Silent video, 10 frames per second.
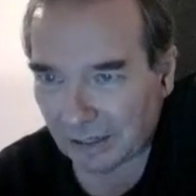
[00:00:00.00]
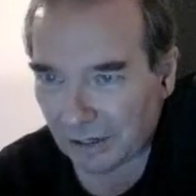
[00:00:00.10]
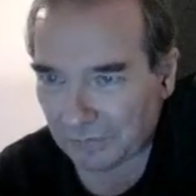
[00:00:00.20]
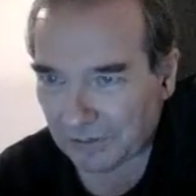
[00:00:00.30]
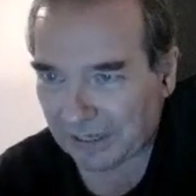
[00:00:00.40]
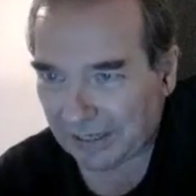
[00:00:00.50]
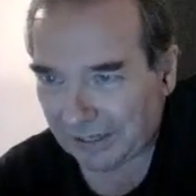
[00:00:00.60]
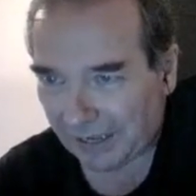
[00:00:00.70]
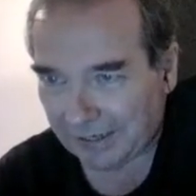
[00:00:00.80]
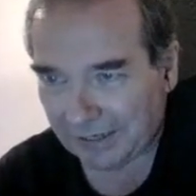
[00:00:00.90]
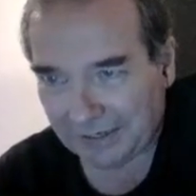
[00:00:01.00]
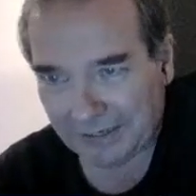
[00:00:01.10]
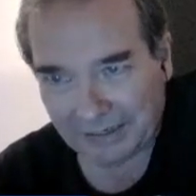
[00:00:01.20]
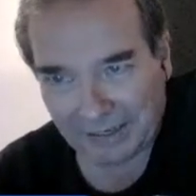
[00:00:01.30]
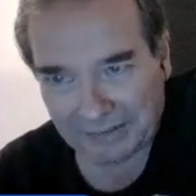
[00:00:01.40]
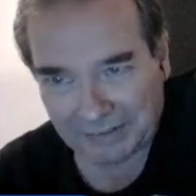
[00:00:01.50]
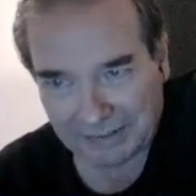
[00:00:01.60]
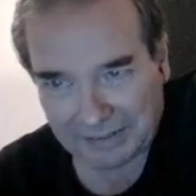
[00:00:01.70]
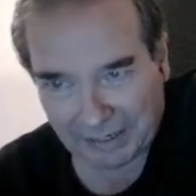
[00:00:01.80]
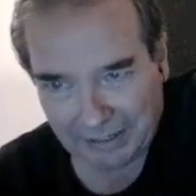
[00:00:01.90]
The Kane and
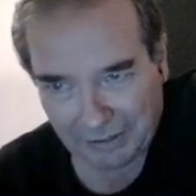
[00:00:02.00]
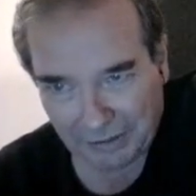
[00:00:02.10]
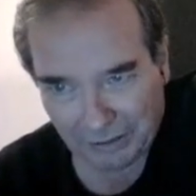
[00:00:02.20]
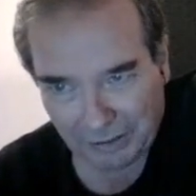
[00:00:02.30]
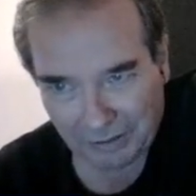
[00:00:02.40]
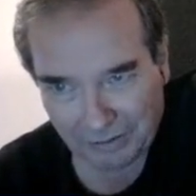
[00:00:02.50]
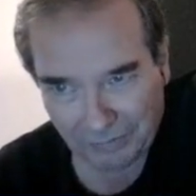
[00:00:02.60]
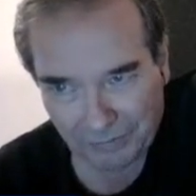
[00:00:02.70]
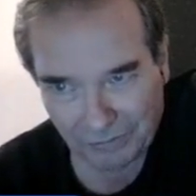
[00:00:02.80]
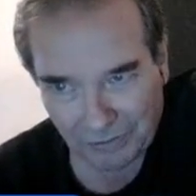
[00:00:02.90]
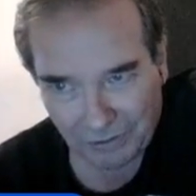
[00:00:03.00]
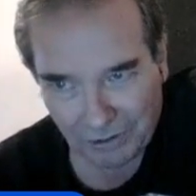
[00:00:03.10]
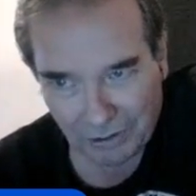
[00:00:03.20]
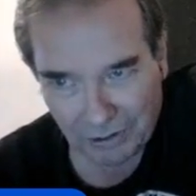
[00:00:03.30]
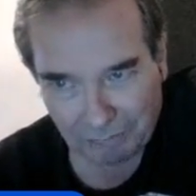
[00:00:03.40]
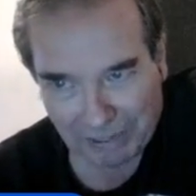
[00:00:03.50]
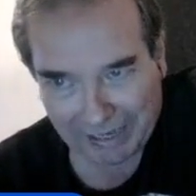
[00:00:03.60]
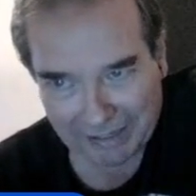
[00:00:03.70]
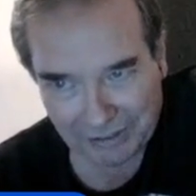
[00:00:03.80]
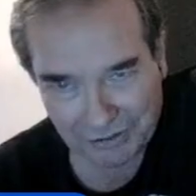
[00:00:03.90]
Undertaker
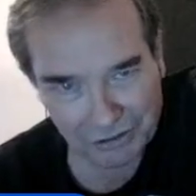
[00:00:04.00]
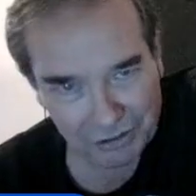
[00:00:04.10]
package.